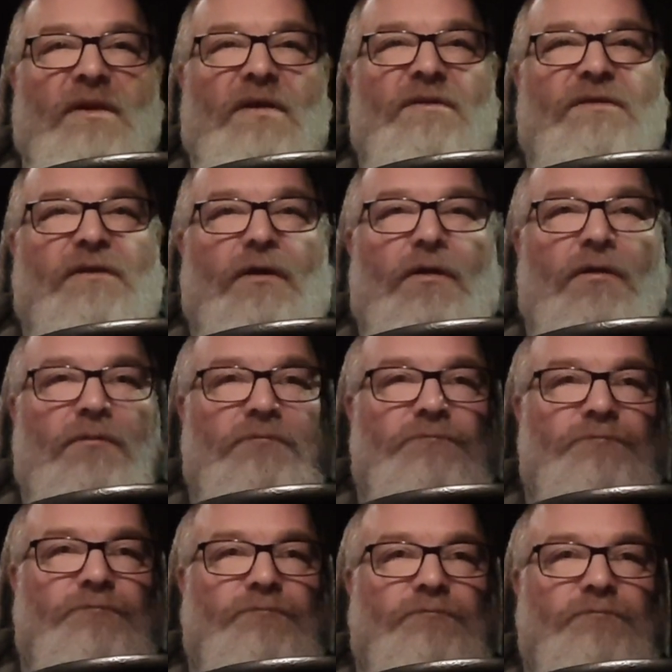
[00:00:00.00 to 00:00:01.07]
So,
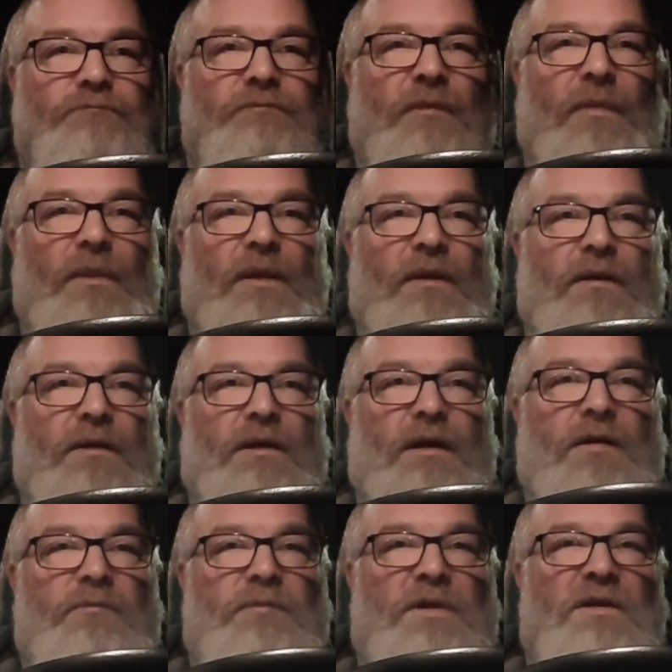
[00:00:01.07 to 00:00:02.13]

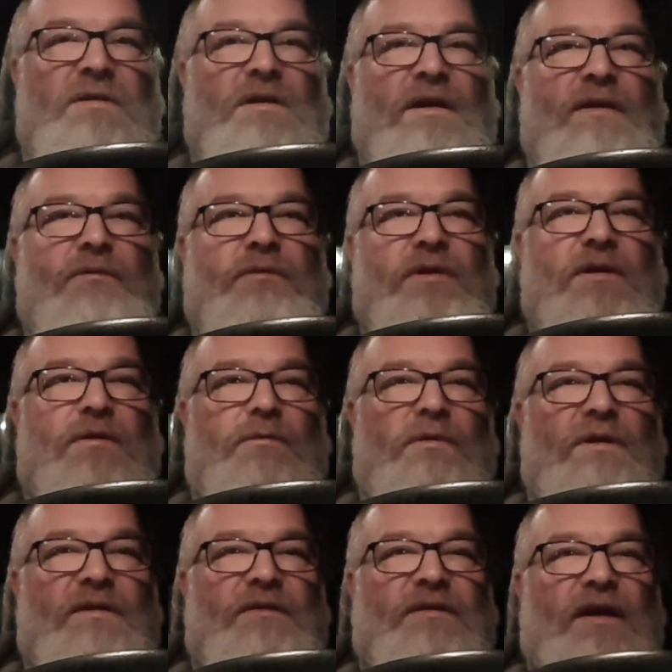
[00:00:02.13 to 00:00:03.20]
at midnight when it
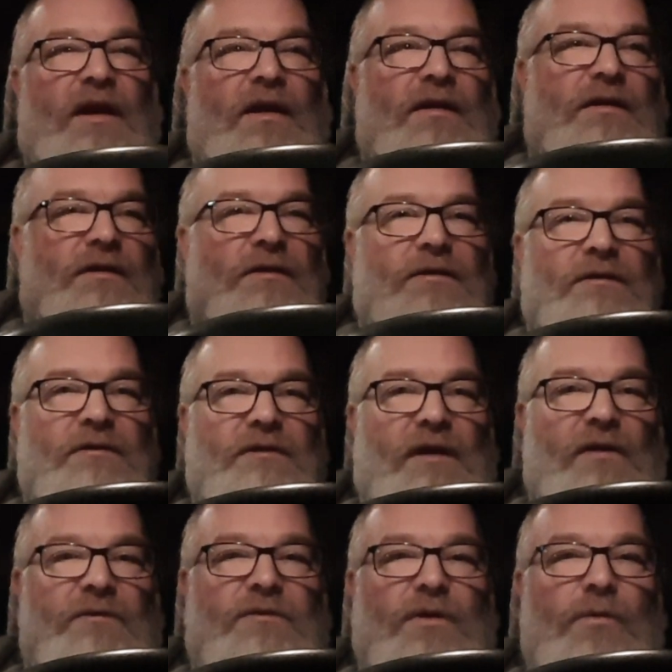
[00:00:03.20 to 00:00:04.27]
went dead,
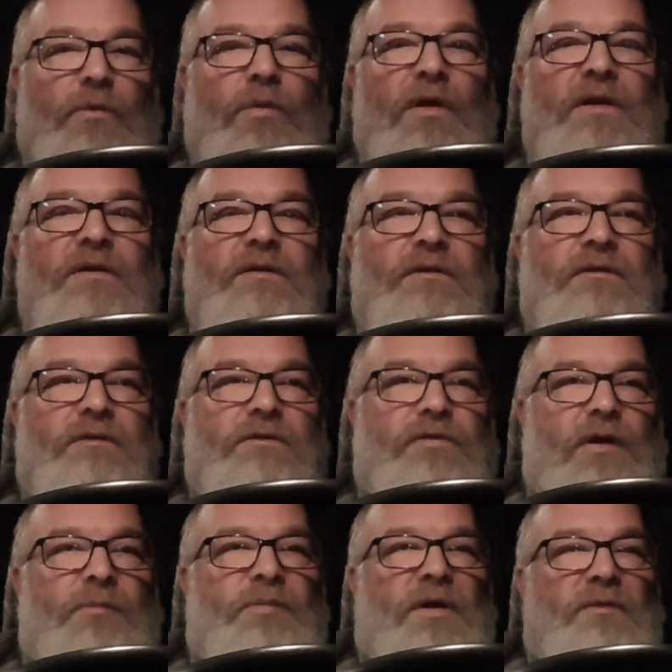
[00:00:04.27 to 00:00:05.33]
down to one
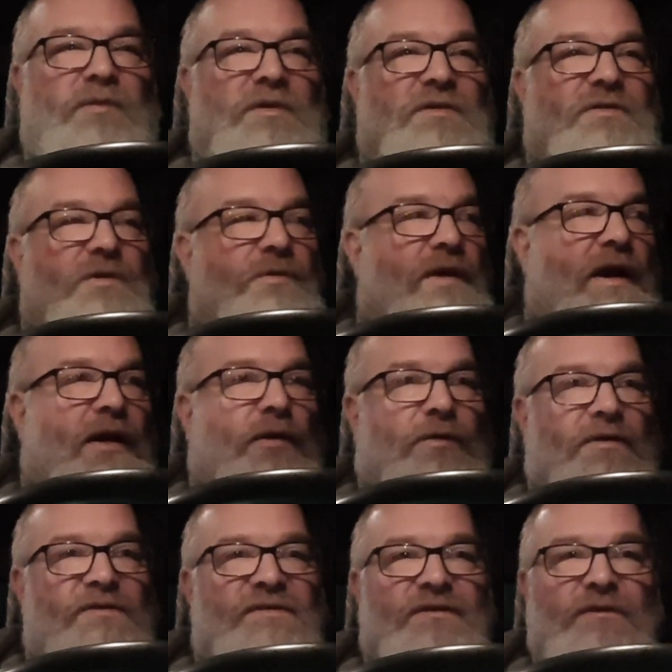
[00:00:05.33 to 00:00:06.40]
trip every 2
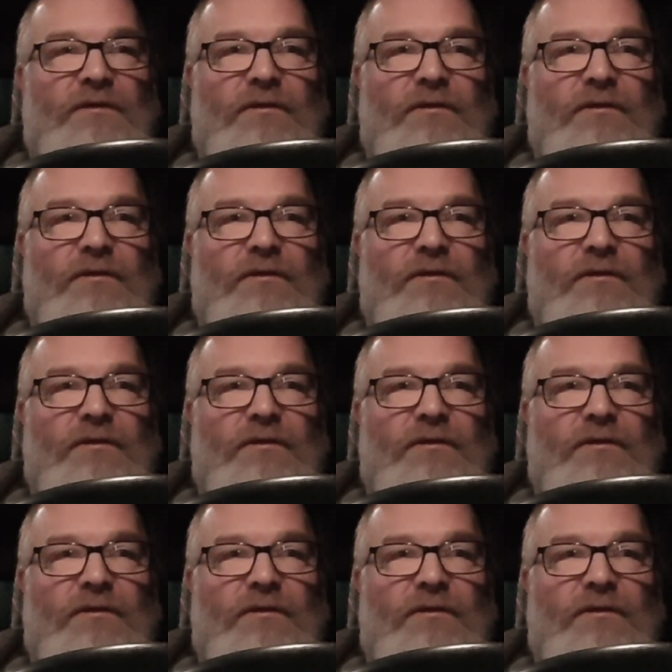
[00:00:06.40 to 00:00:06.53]
hours,